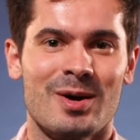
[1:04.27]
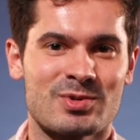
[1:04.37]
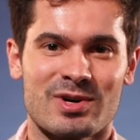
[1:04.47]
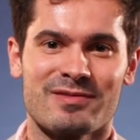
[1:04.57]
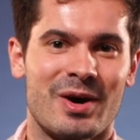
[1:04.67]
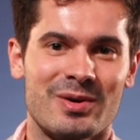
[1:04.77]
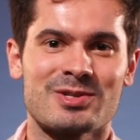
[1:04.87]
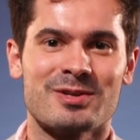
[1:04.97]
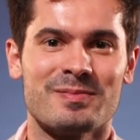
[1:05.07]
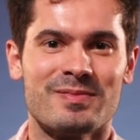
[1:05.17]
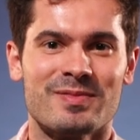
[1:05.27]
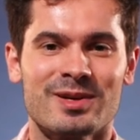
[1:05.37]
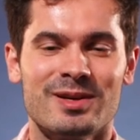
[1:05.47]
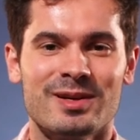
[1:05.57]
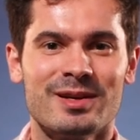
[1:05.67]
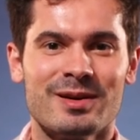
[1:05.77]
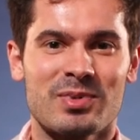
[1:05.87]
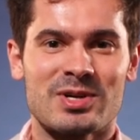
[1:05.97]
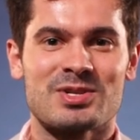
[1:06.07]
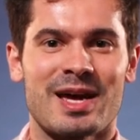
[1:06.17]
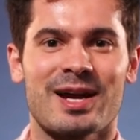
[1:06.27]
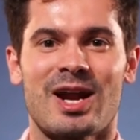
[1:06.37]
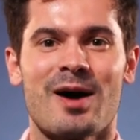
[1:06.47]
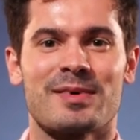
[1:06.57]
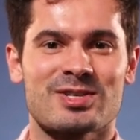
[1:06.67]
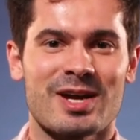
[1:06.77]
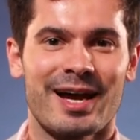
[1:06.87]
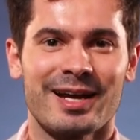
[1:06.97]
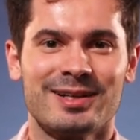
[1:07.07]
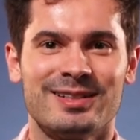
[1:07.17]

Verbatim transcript: I'm sort of known as the prison economics guy.